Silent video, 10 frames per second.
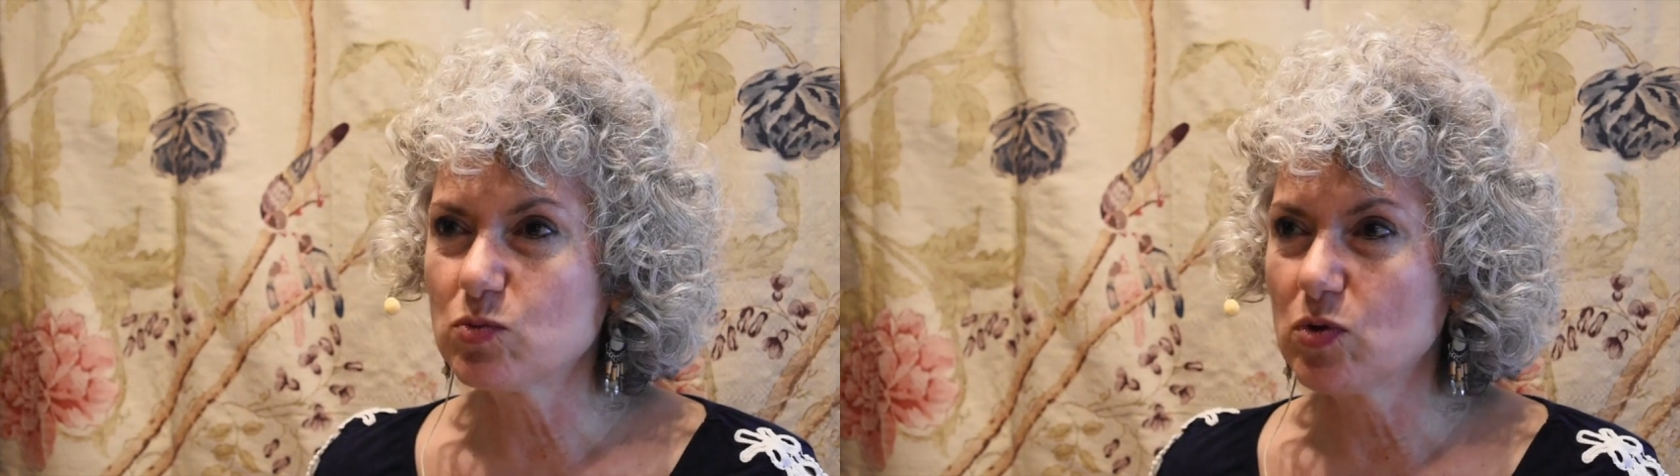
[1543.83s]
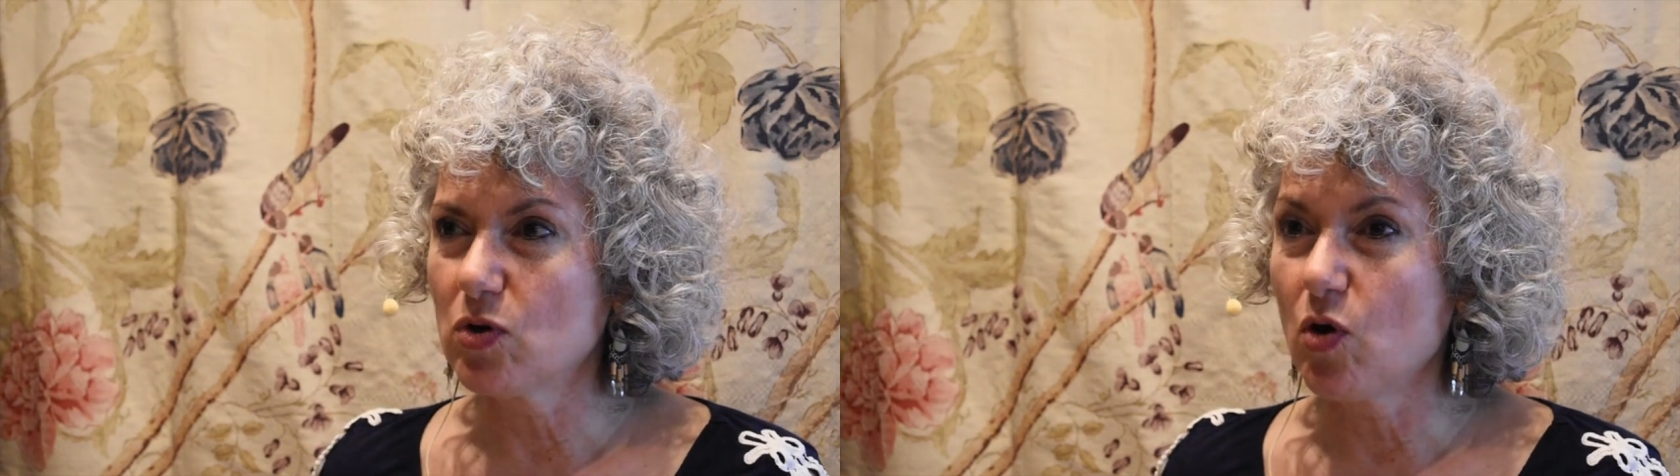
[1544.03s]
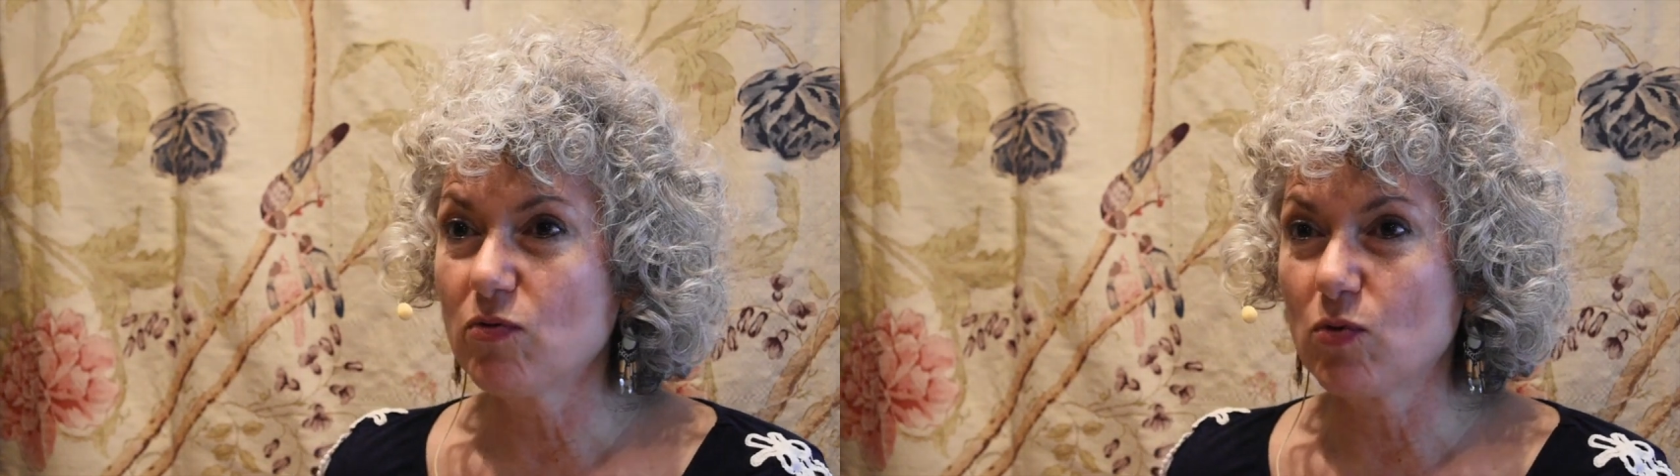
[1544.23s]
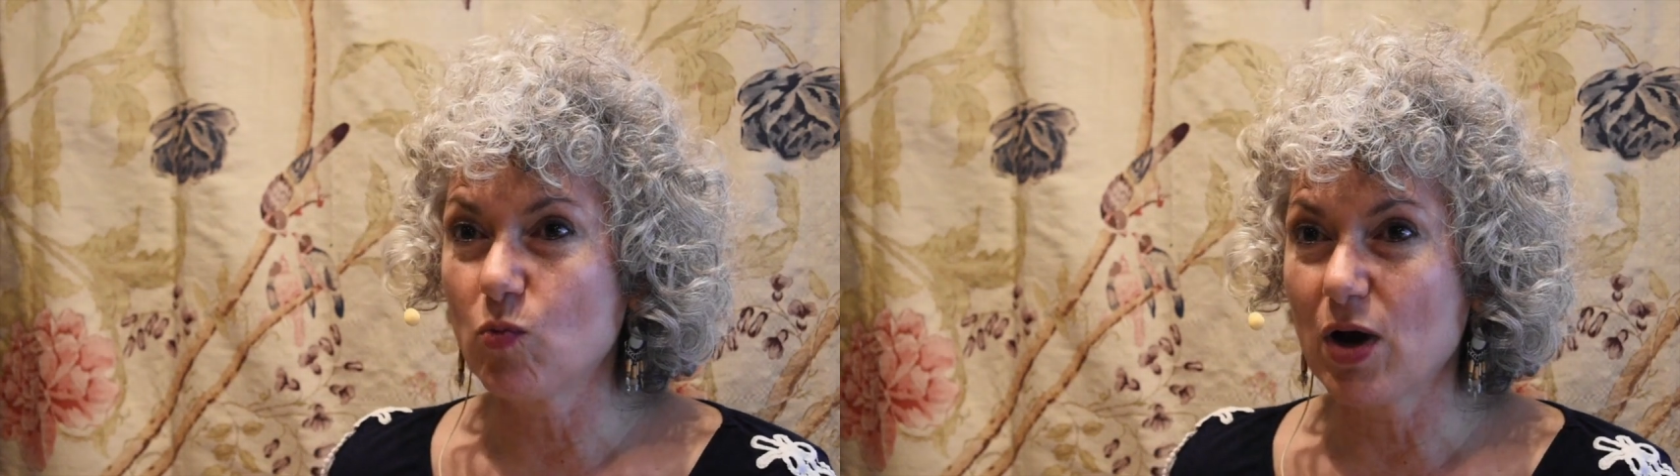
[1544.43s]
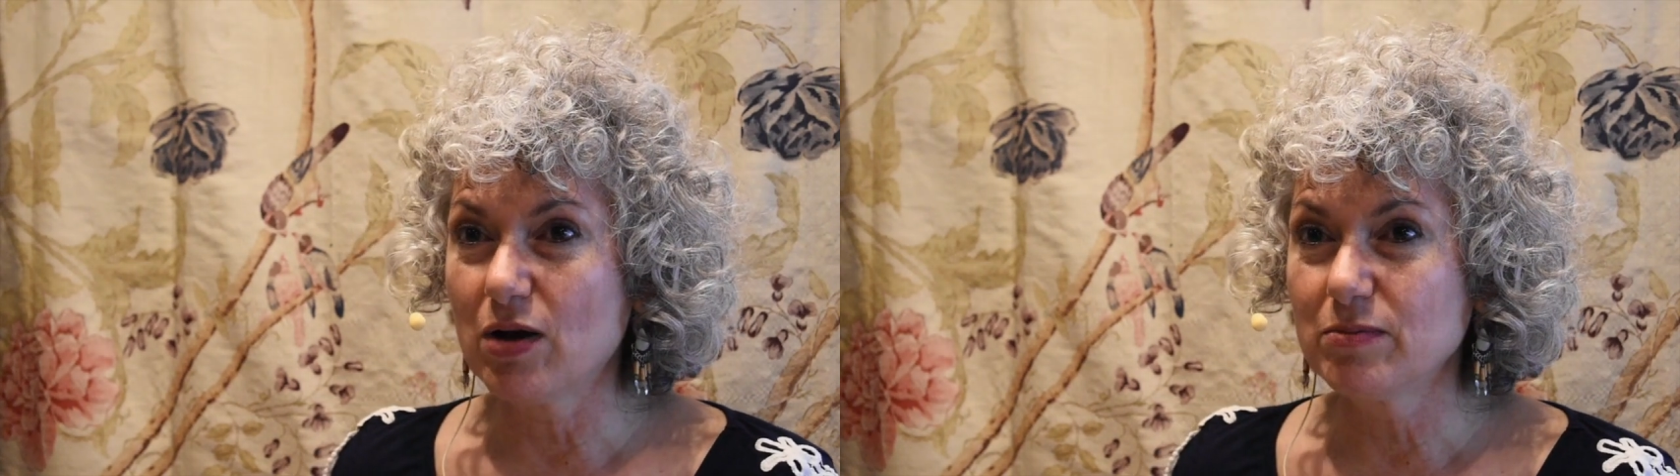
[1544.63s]
we're
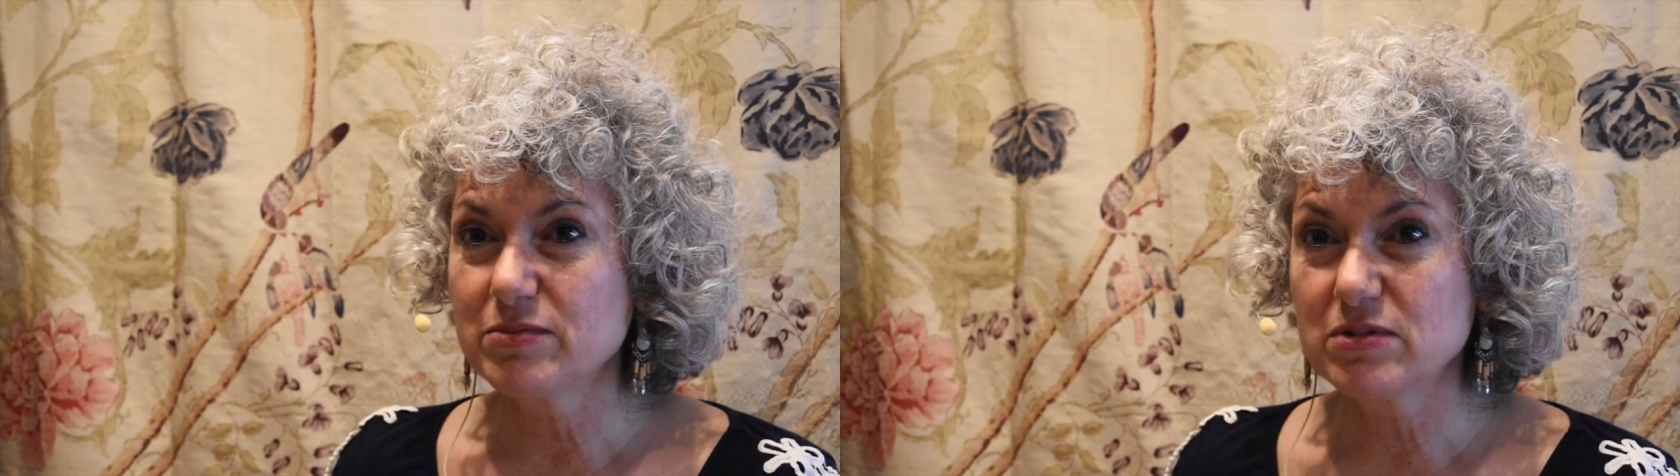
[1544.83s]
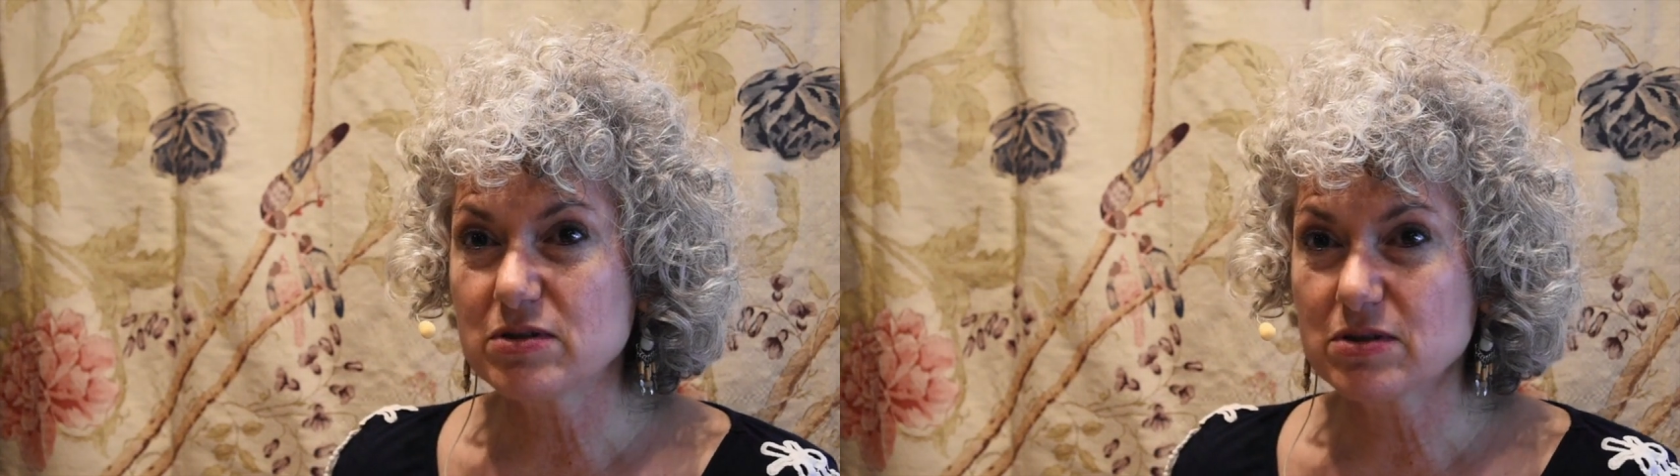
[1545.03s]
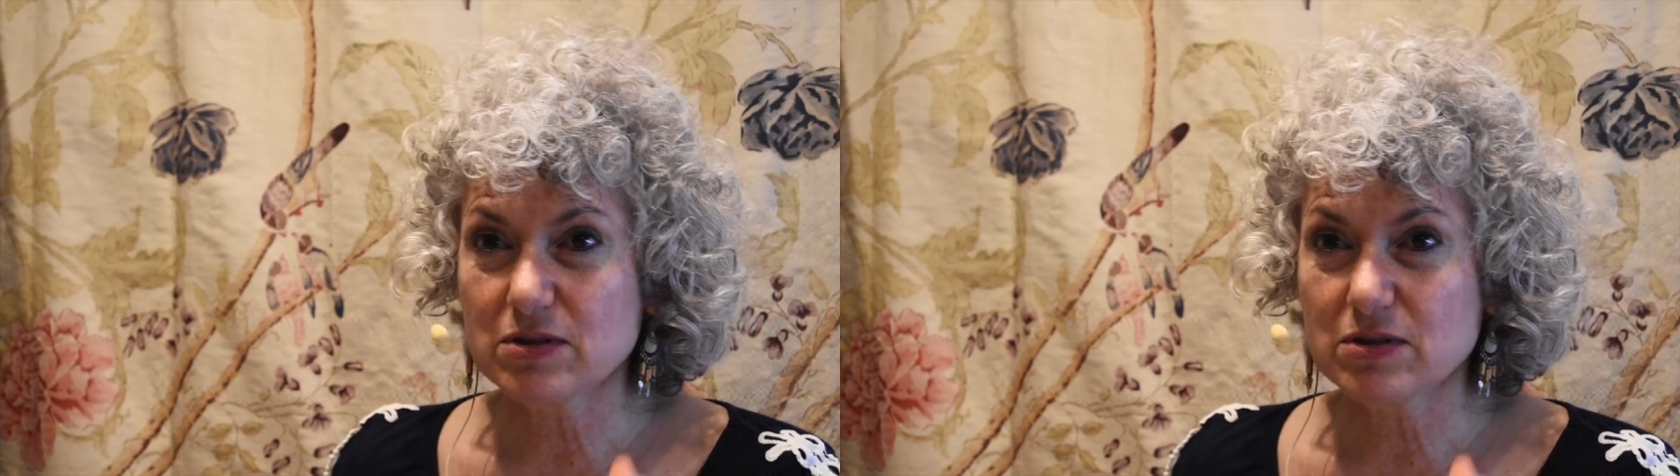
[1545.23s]
overwhelmed